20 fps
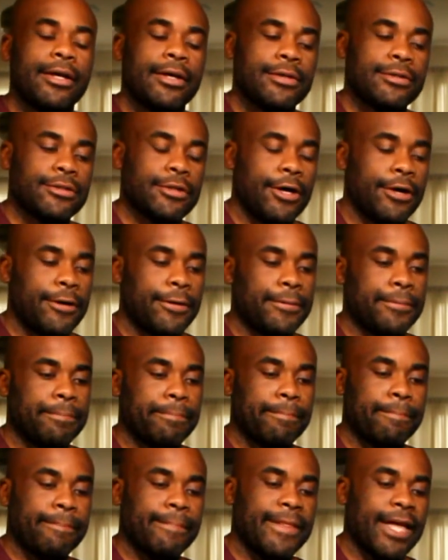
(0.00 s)
So
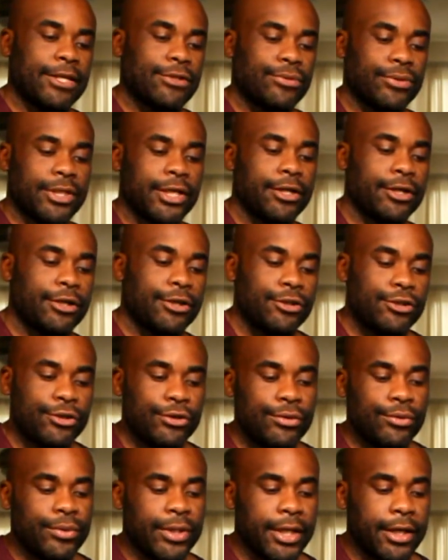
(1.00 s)
that's what they're gonna
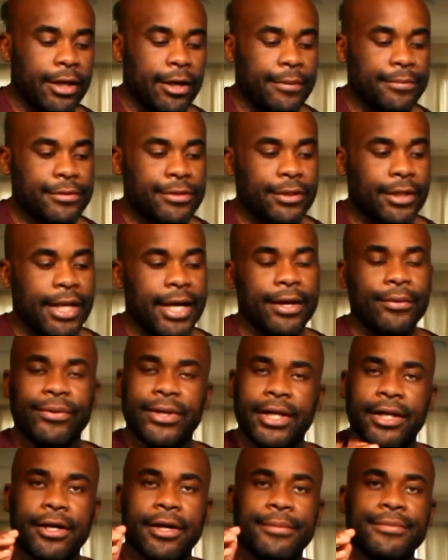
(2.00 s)
do when it comes to like
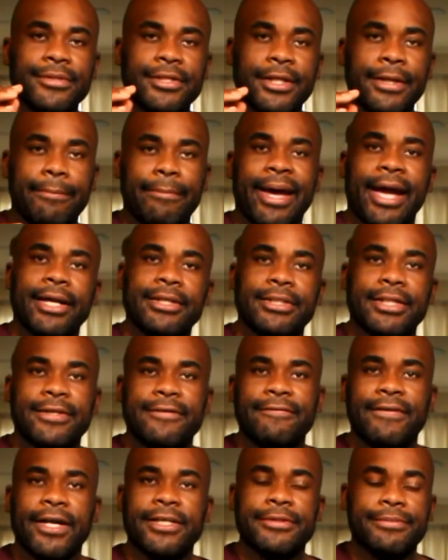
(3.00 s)
when it comes to the bank's
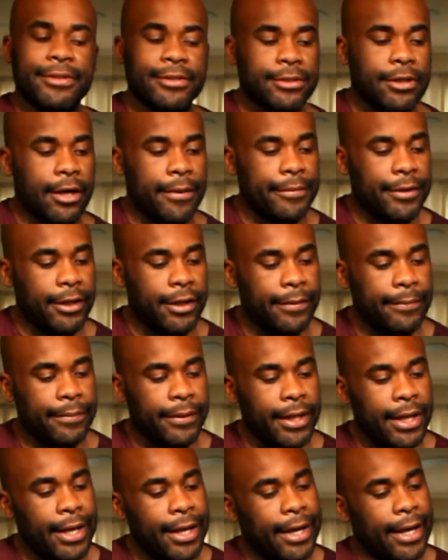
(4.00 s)
investments coming up,
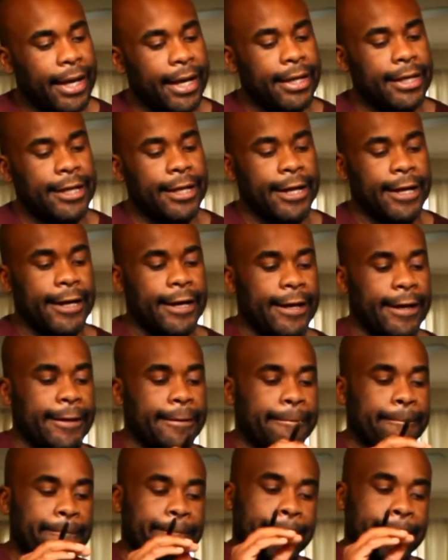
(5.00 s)
and uh,